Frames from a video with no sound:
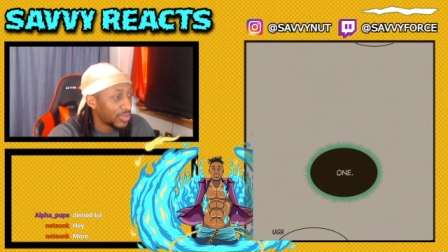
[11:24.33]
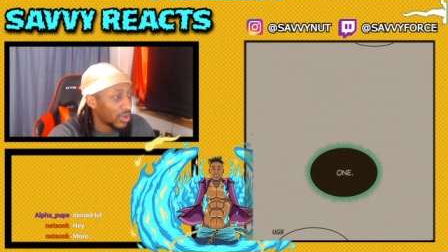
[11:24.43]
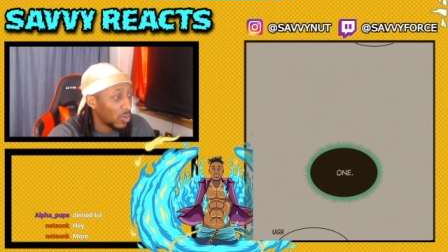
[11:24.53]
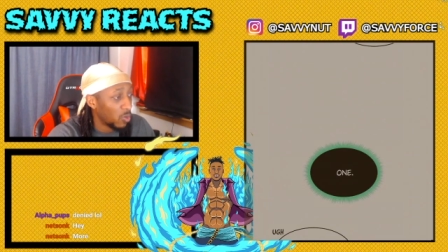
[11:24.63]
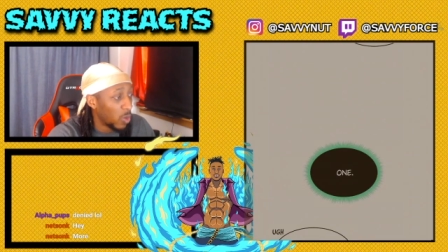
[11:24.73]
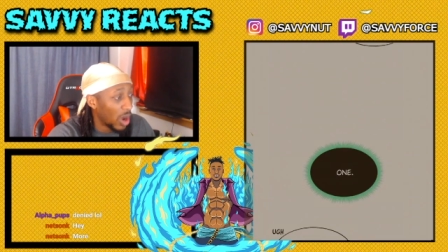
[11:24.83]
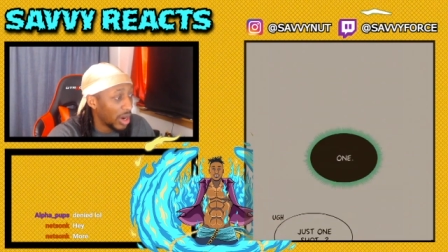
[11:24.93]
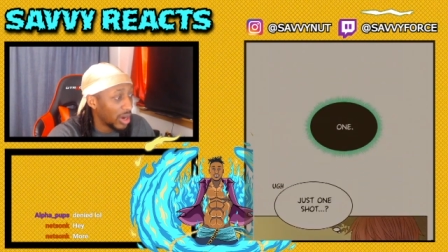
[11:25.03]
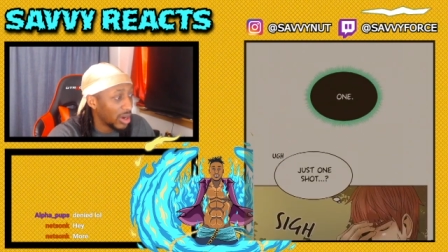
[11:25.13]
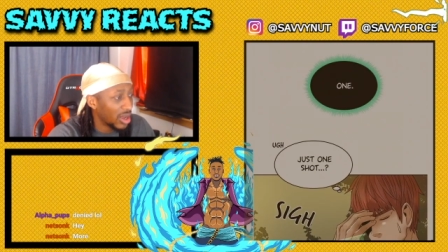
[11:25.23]

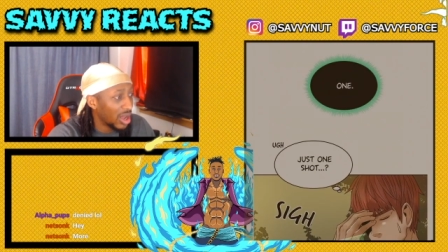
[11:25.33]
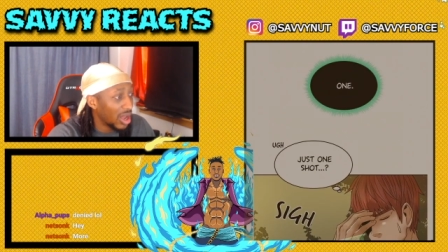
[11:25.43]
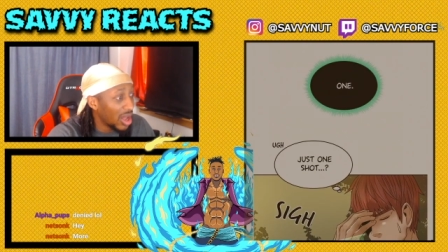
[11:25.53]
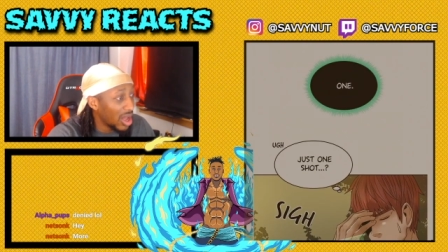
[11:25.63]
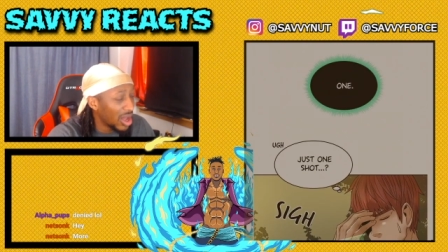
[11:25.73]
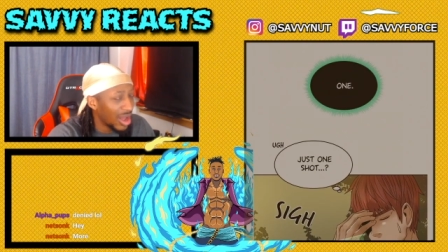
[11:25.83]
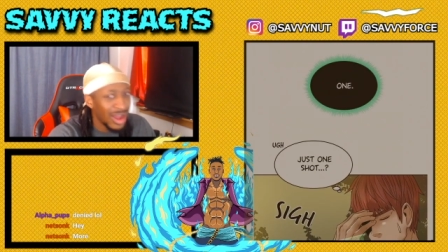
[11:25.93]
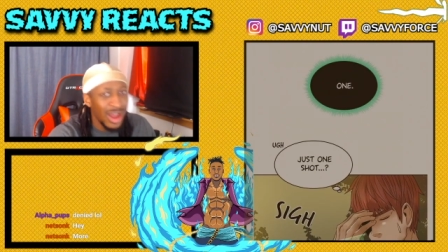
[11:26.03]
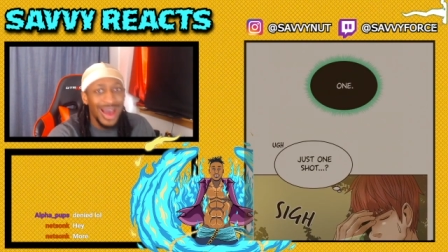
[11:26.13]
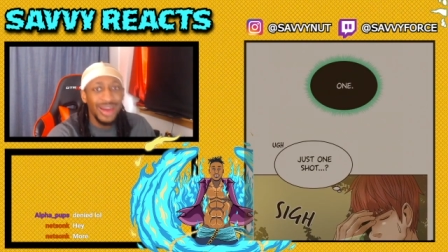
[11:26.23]
One. Ugh.
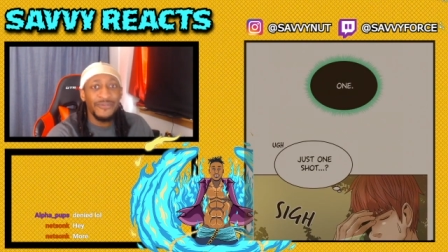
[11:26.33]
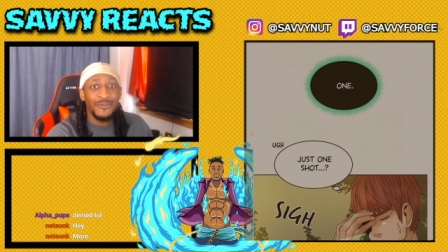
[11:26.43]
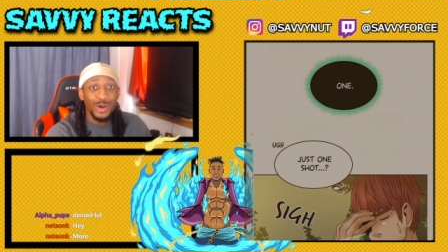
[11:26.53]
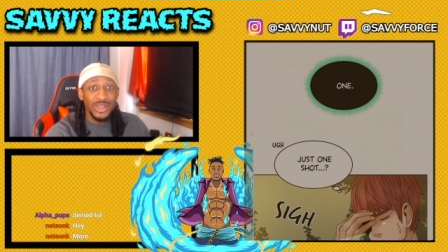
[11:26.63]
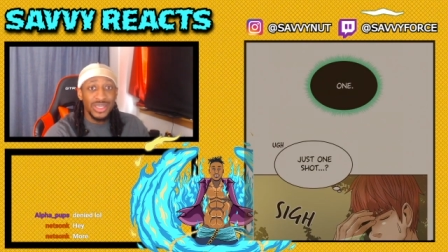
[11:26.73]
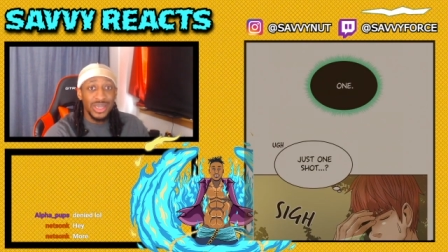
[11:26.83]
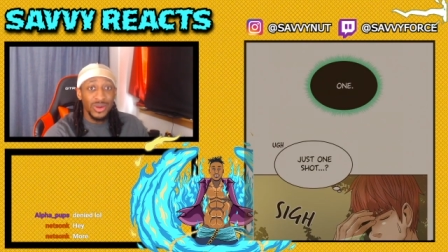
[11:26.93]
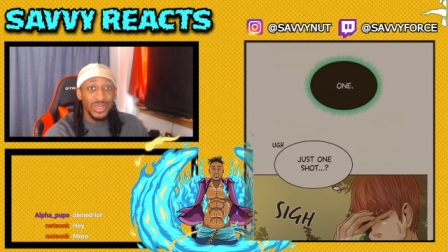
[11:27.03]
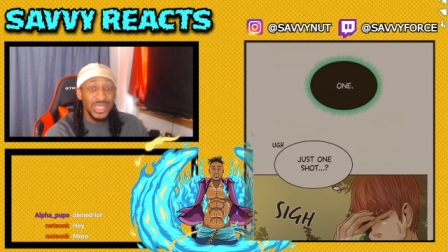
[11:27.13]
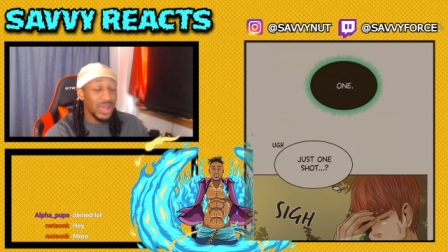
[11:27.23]
Out of forty
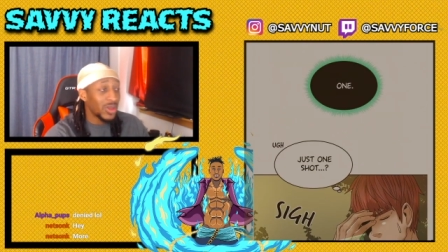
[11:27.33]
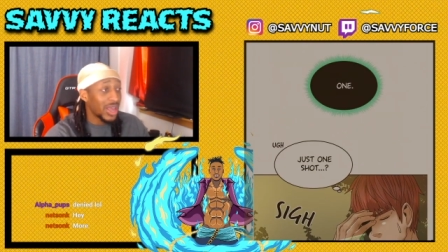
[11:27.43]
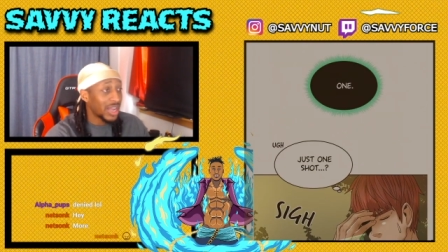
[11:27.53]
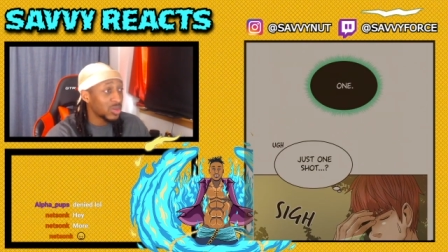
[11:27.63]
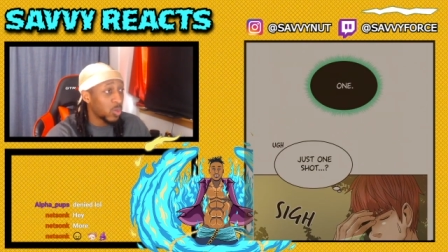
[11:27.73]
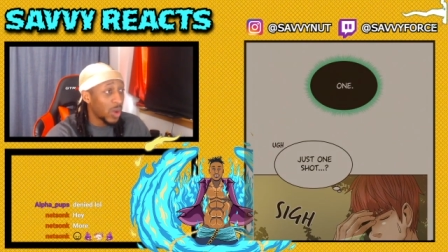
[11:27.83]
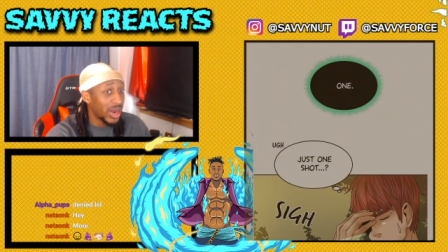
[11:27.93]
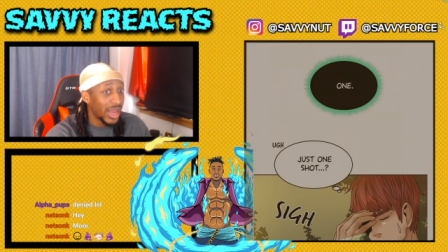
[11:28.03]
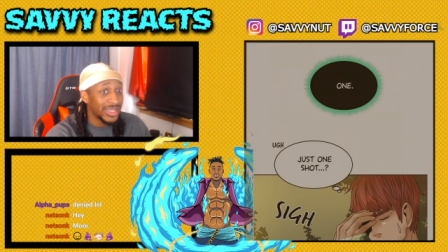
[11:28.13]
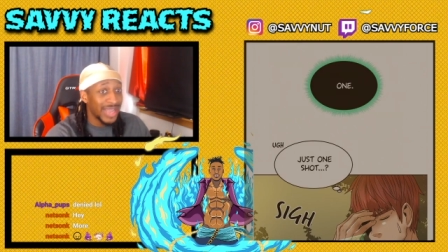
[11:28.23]
skills, he only has
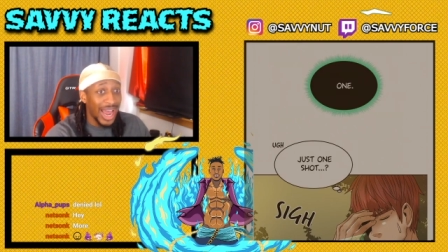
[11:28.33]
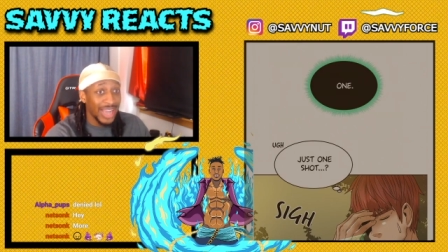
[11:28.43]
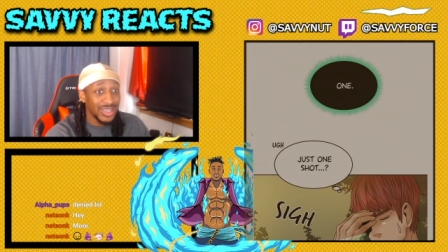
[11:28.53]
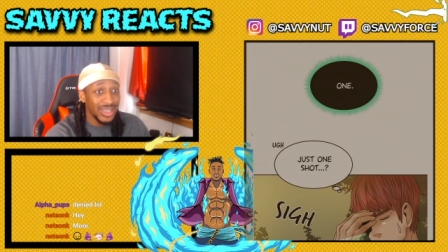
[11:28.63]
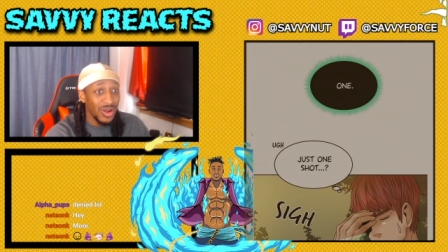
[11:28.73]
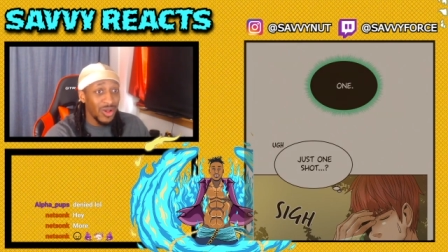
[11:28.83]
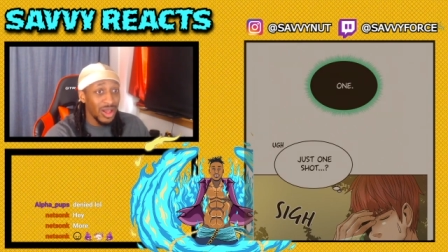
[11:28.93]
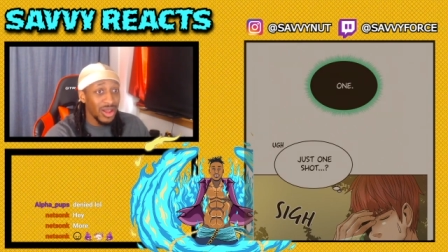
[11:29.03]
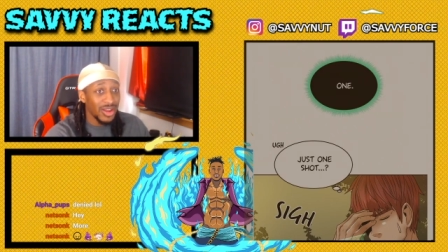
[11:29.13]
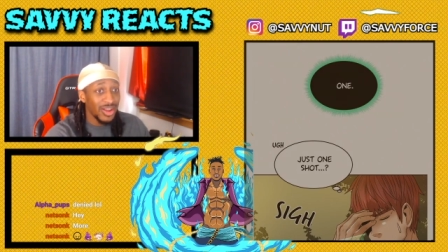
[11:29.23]
one attack skill?